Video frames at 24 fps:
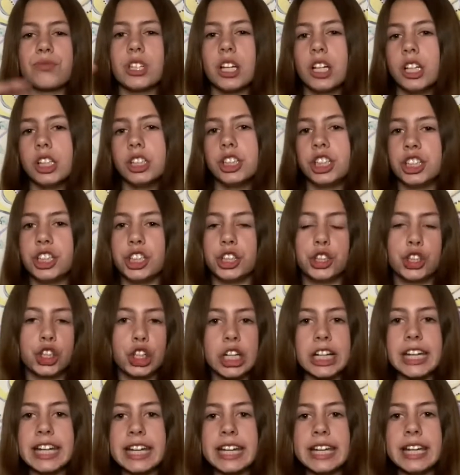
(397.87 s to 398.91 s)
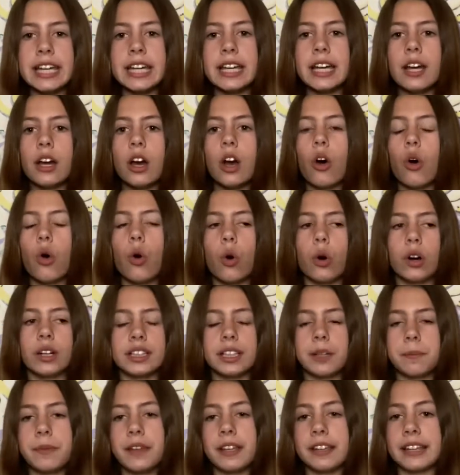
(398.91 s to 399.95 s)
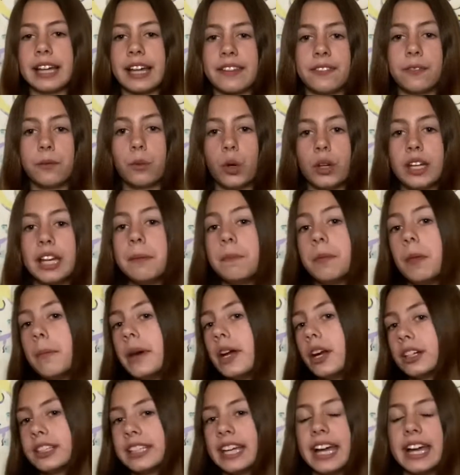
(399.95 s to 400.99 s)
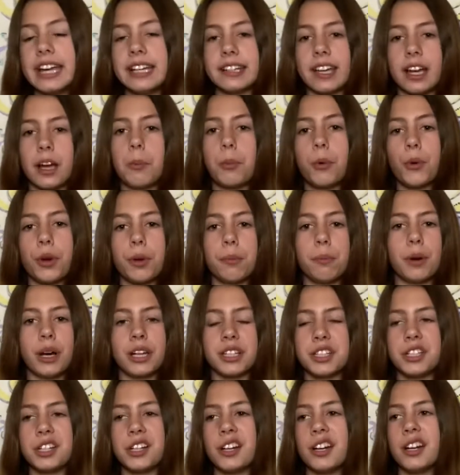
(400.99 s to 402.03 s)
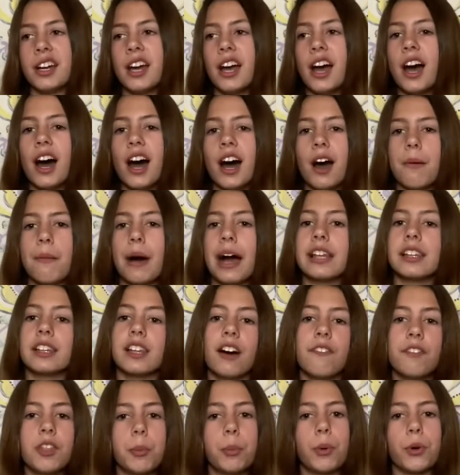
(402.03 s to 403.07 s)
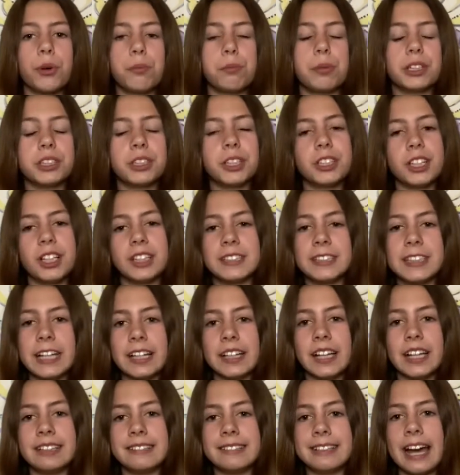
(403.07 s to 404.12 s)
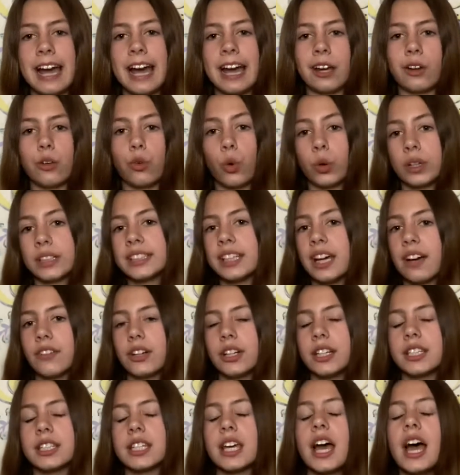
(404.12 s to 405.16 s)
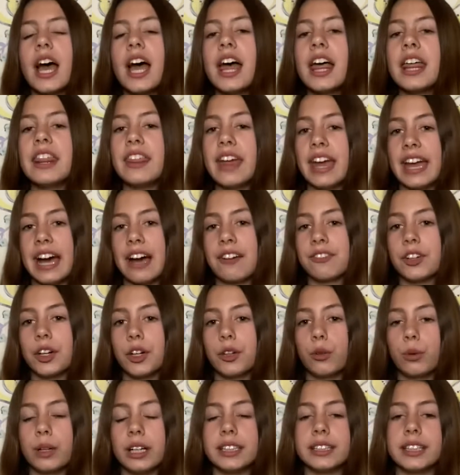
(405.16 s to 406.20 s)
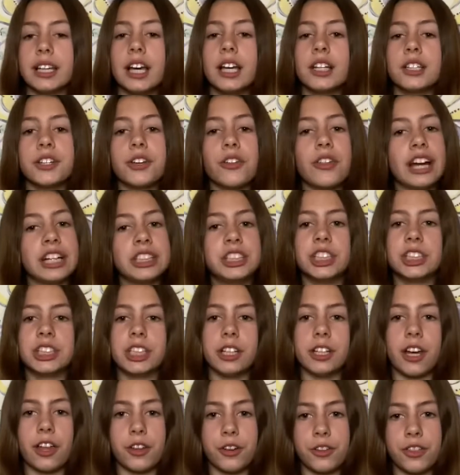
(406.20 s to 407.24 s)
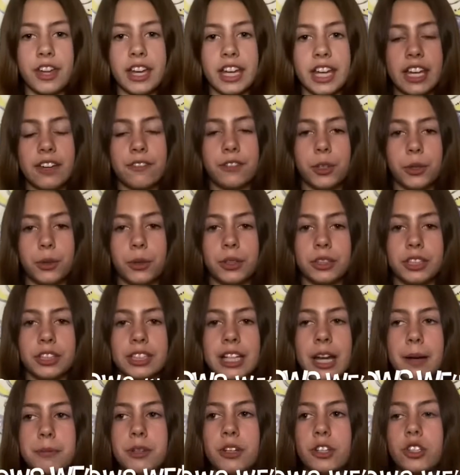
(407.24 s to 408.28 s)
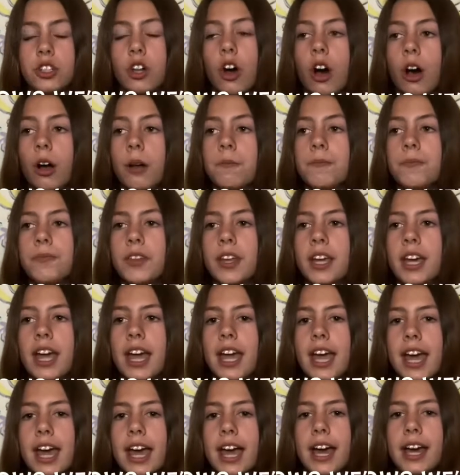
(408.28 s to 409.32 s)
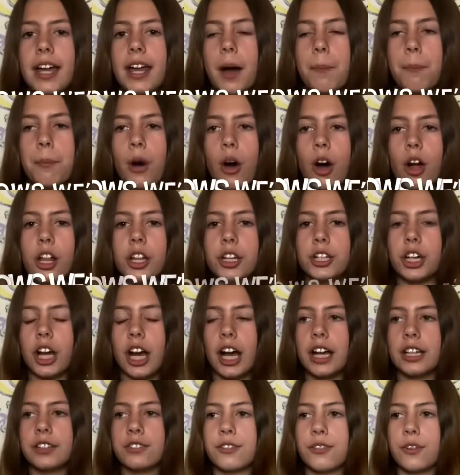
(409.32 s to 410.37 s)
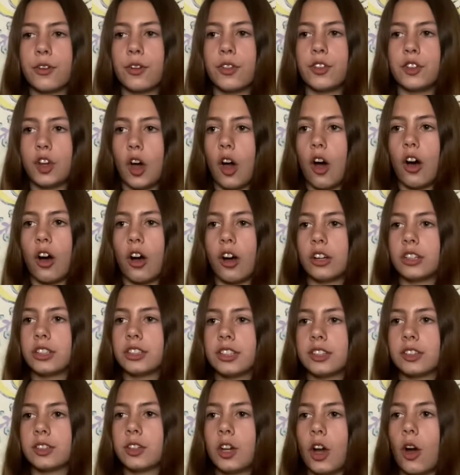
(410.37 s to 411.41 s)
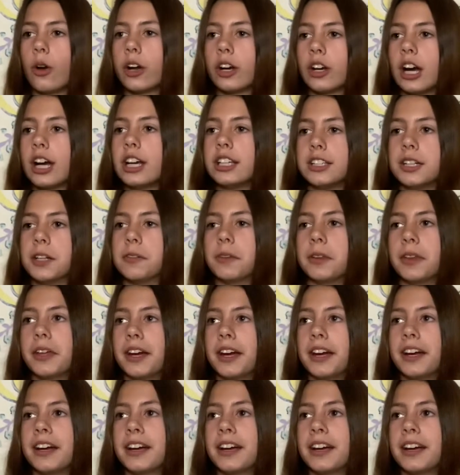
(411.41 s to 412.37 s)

just a treat or something that will keep them entertained, like a board and buster. I love the board and busters on State Line Tack and Horse Lovers. They have good ones. So that's just another thing if your horse is kept in a stall. And apologize for the dogs going crazy over there.